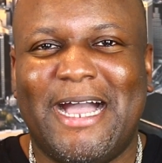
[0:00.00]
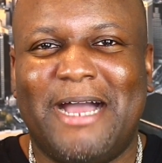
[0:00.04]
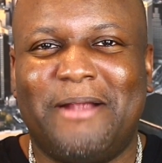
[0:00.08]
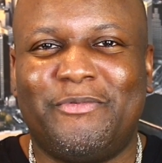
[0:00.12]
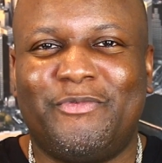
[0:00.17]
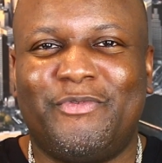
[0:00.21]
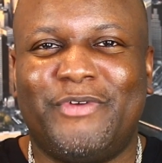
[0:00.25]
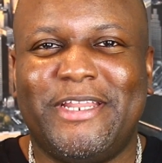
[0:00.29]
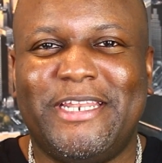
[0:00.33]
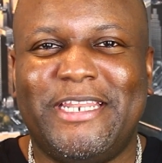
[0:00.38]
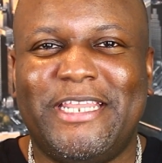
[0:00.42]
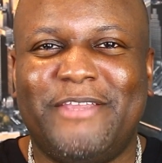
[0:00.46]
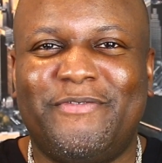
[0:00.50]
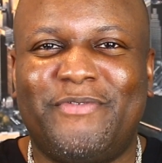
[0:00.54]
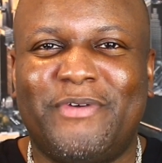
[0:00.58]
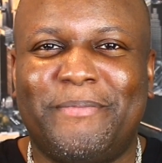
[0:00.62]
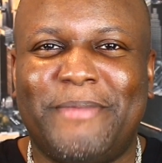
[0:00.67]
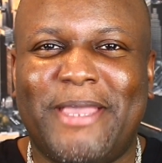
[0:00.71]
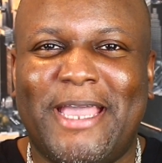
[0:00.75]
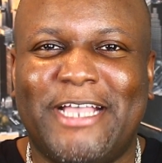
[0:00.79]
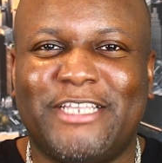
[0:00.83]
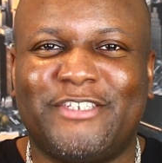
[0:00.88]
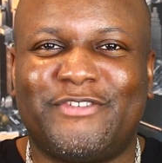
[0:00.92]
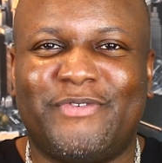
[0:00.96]
I'm Rinde
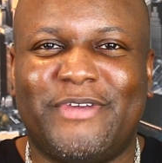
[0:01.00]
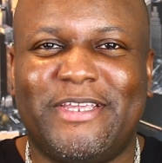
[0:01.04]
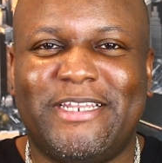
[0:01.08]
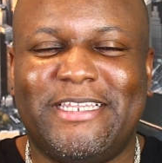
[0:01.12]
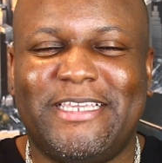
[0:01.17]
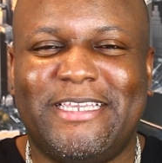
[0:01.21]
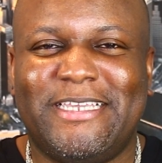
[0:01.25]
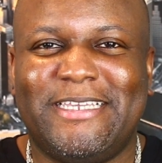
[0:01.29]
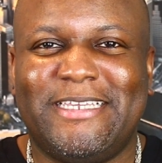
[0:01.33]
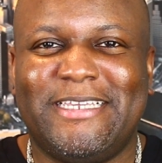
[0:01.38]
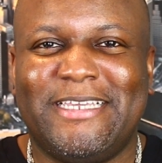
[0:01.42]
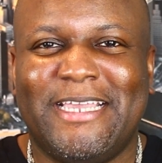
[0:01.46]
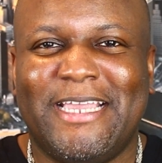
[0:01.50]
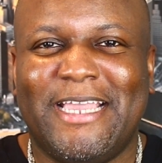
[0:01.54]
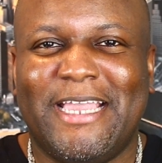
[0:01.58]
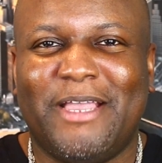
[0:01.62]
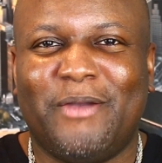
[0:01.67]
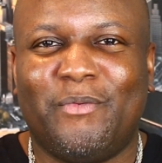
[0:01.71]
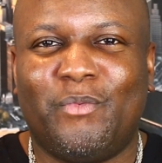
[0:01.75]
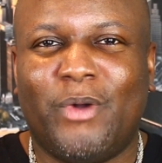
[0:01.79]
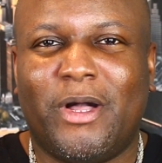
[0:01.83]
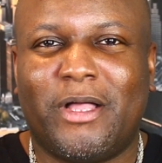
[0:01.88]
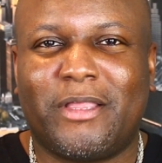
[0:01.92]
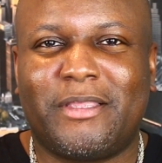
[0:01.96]
from Ask Rinde,
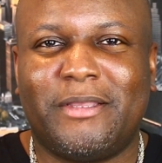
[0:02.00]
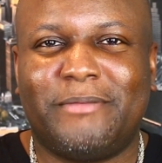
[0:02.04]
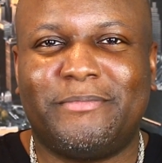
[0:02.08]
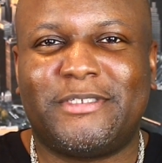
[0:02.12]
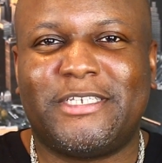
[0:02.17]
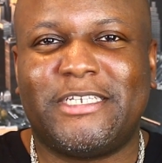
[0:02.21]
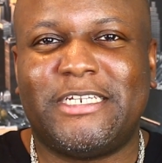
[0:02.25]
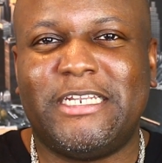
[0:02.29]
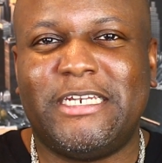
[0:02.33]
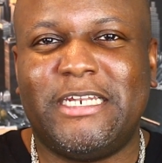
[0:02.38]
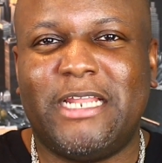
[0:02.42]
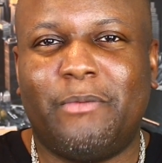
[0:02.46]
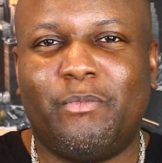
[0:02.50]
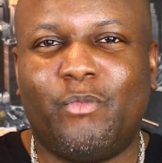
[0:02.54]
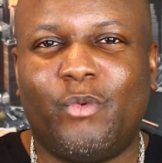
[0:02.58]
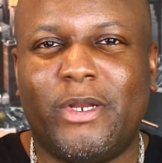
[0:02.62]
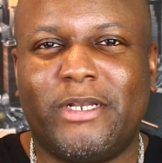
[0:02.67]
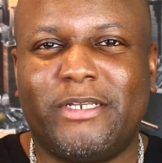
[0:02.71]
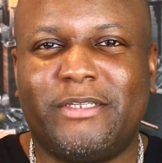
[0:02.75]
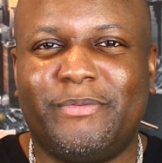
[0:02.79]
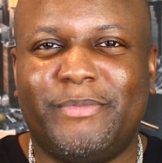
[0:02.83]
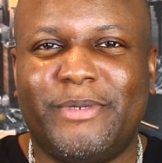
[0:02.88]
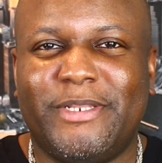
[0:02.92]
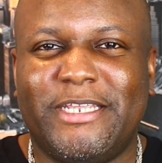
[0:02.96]
and welcome to the number
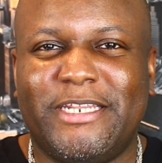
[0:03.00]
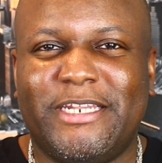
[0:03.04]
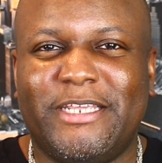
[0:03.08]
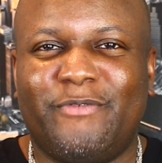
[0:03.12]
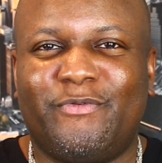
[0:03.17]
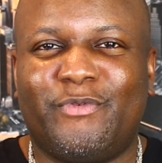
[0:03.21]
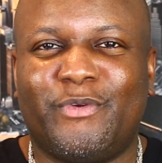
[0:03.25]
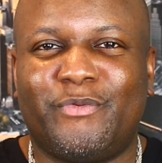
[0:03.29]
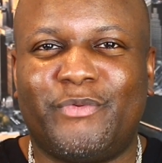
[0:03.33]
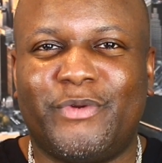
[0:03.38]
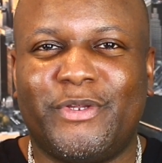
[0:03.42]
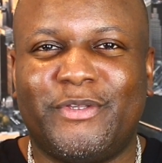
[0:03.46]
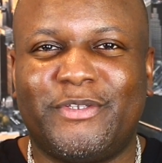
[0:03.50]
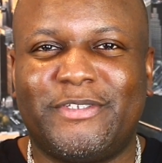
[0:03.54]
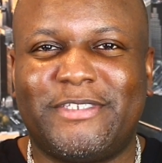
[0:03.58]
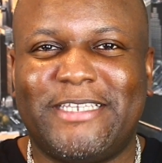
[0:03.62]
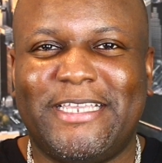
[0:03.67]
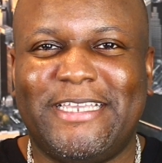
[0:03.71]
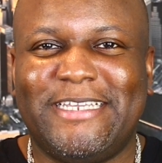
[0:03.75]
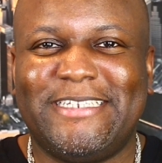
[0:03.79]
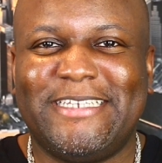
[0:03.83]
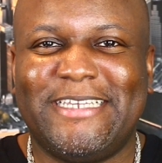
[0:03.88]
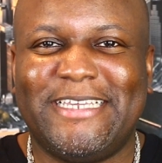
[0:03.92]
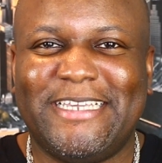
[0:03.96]
one community for real
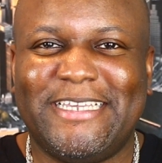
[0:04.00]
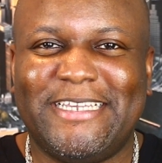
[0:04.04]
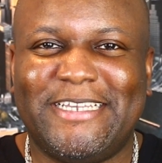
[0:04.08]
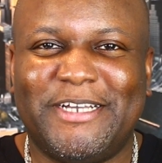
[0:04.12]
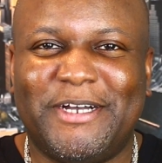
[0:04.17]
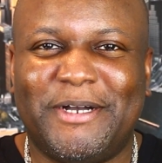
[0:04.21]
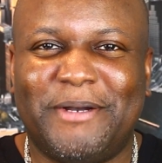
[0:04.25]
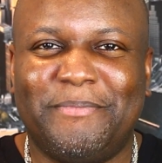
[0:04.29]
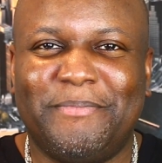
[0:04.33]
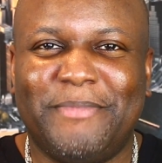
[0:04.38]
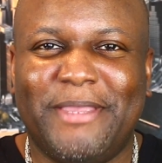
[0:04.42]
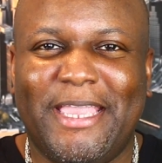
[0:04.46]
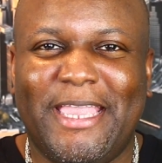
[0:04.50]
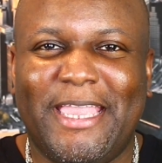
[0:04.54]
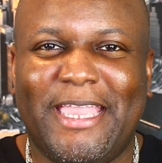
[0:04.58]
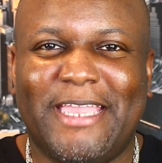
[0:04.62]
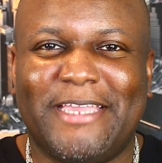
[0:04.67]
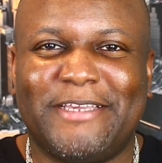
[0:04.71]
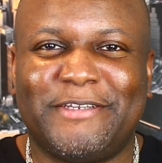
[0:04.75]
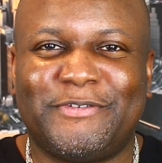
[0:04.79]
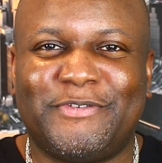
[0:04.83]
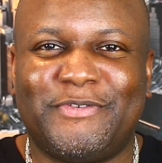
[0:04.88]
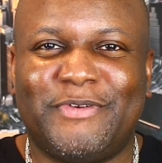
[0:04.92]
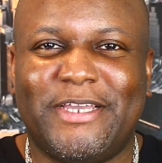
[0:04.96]
estate, income,
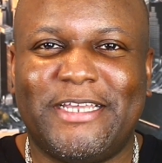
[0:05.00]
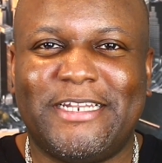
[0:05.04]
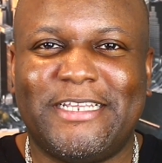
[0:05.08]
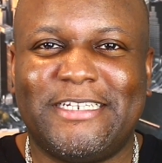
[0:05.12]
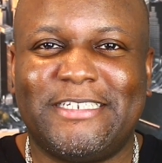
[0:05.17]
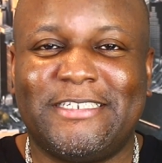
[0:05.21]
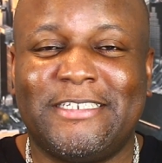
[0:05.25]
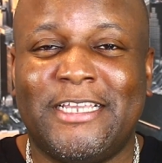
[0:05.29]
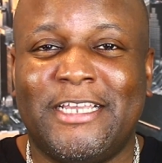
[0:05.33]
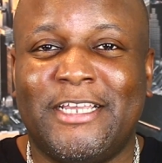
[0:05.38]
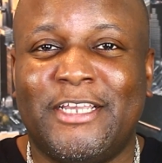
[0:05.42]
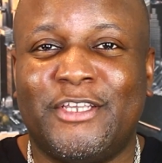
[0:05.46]
and credit.